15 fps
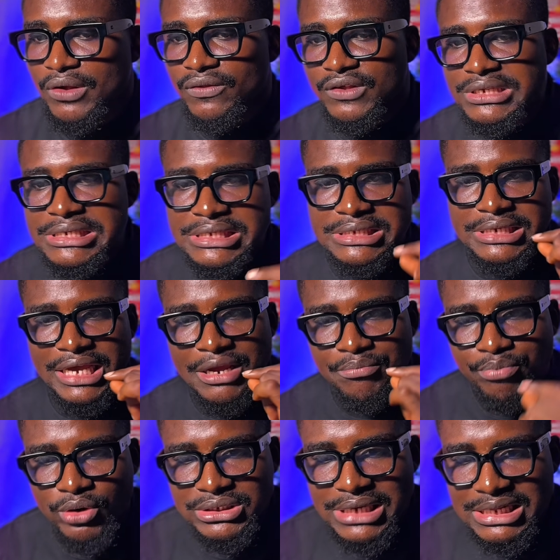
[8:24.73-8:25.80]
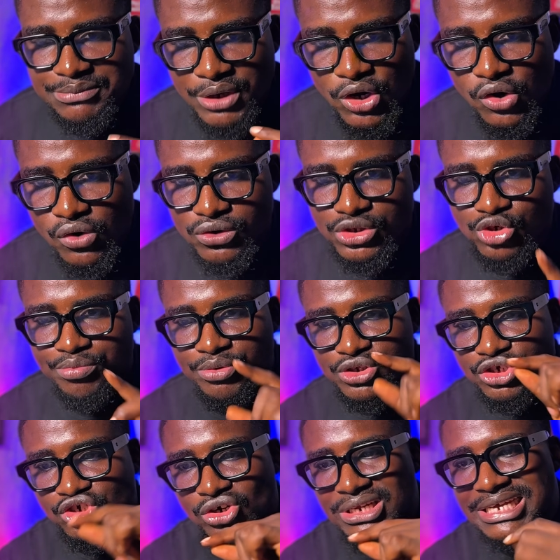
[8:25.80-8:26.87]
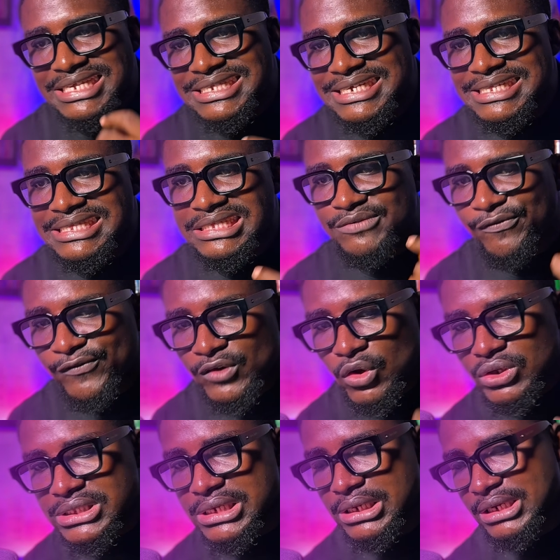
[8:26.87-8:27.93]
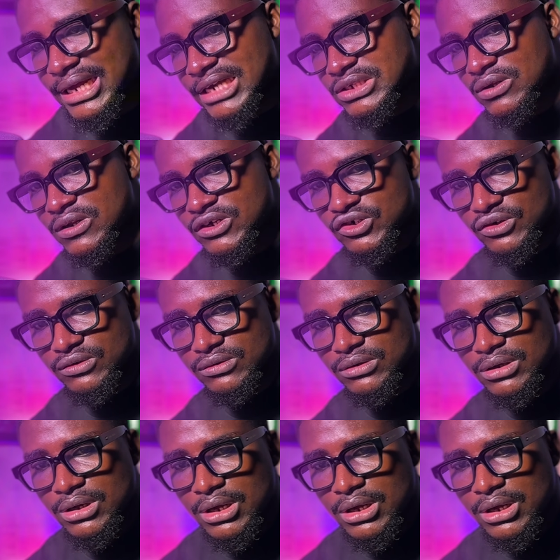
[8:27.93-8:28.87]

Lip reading: This is important because your position isn't floating in isolation.